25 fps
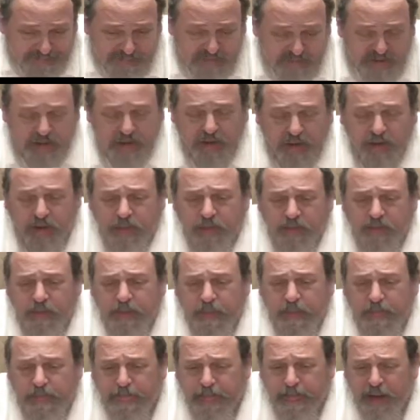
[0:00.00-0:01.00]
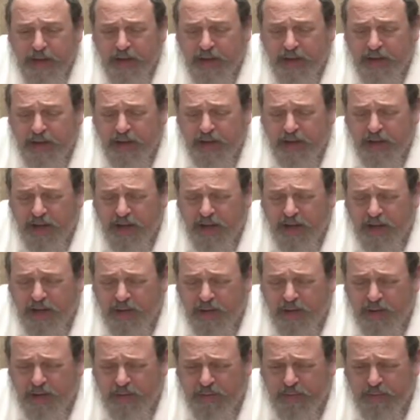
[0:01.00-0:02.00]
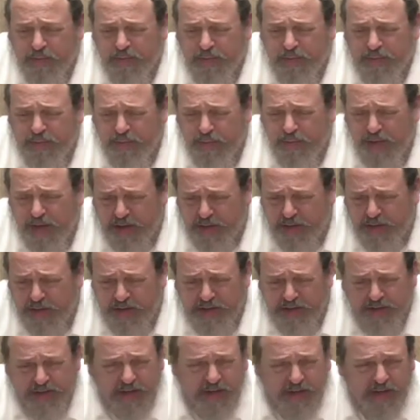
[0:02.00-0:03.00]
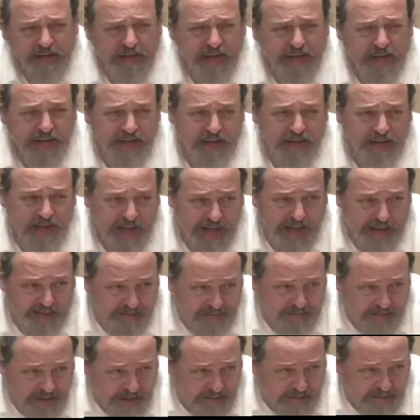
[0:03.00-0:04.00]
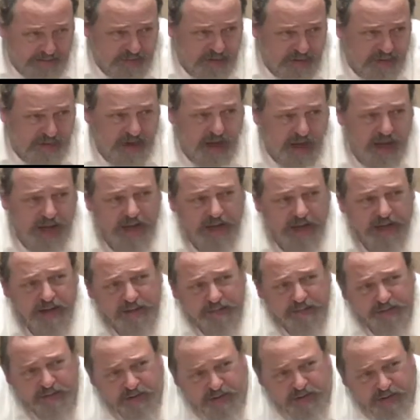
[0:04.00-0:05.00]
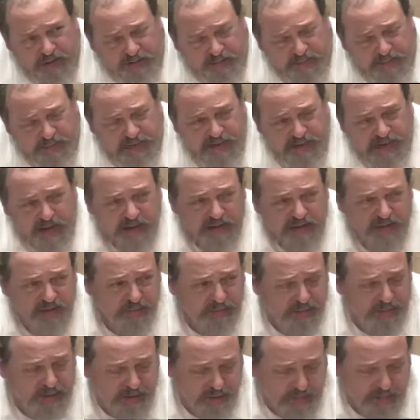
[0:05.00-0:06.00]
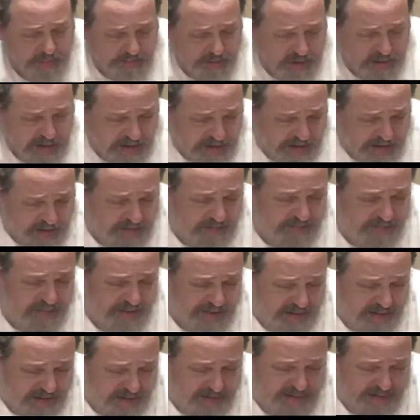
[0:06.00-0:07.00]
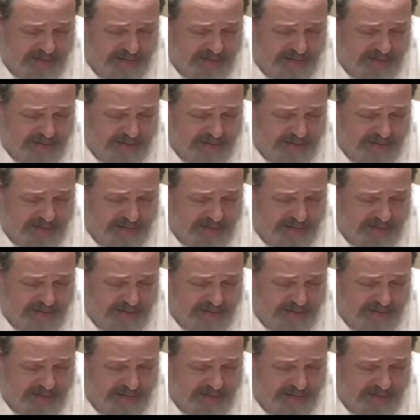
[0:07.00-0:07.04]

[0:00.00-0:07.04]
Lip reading: So I don't know if Rashi's saying that's lav dafka chayiv and it just means asur midrabanan, but